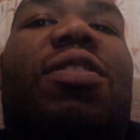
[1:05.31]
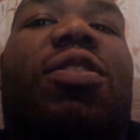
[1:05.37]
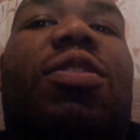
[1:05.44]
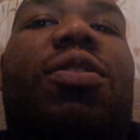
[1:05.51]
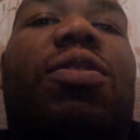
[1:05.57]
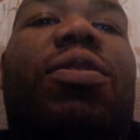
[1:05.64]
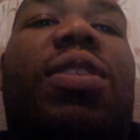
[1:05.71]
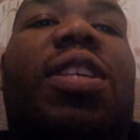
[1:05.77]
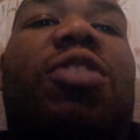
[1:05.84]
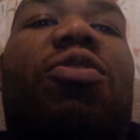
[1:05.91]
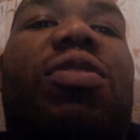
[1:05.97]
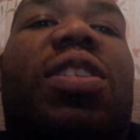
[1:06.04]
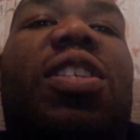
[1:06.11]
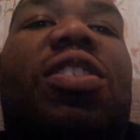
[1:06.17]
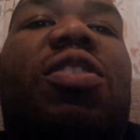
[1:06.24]
to the
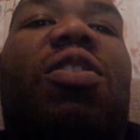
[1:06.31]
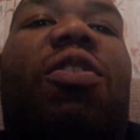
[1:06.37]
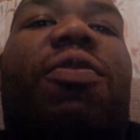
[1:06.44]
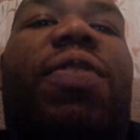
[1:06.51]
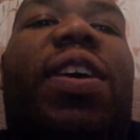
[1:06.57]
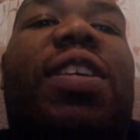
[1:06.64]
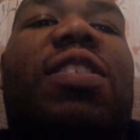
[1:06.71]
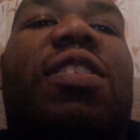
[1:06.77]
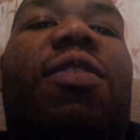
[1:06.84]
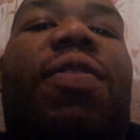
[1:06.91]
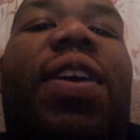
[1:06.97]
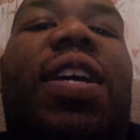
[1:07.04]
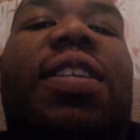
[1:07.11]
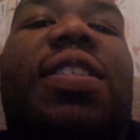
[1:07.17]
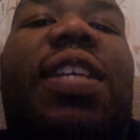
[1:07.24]
traditional face to
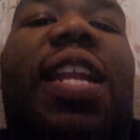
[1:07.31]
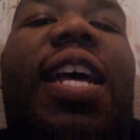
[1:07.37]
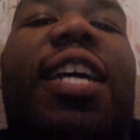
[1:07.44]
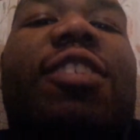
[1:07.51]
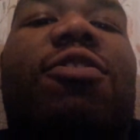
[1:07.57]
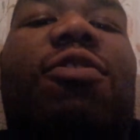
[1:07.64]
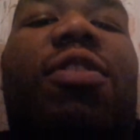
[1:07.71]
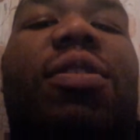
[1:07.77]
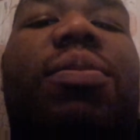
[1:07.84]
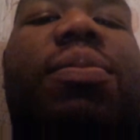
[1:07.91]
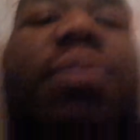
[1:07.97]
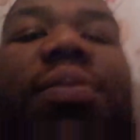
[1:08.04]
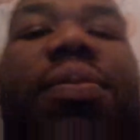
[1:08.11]
face classroom.